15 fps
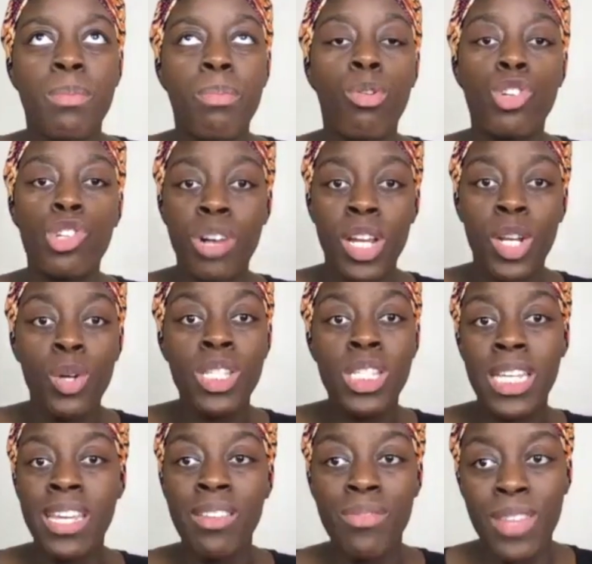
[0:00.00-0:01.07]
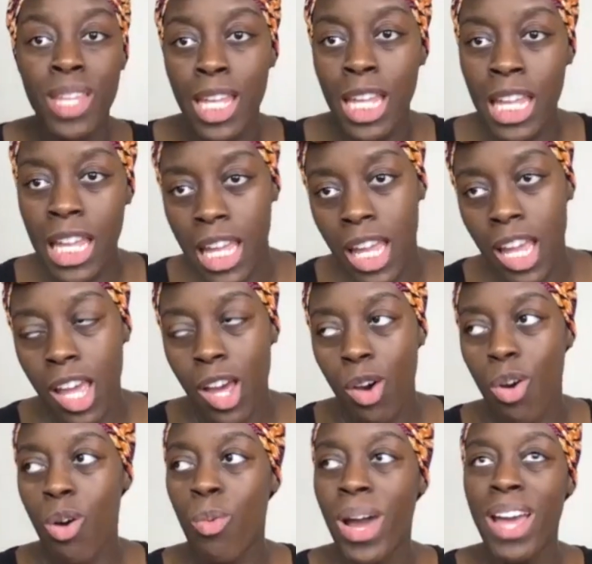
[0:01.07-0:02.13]
portrayed on TV
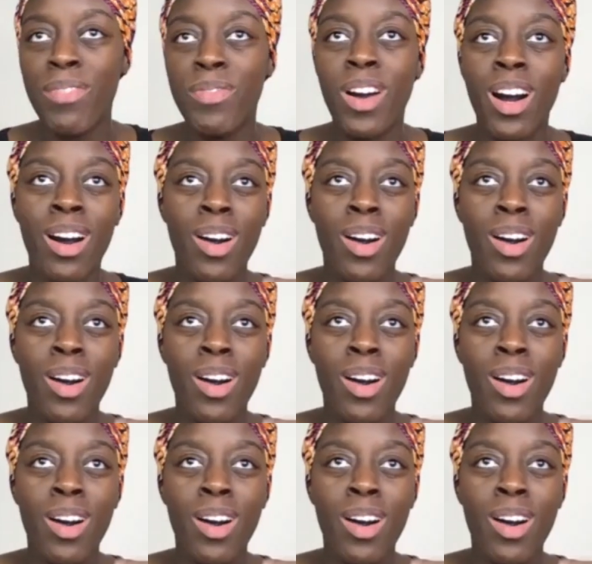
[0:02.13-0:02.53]
or whatever,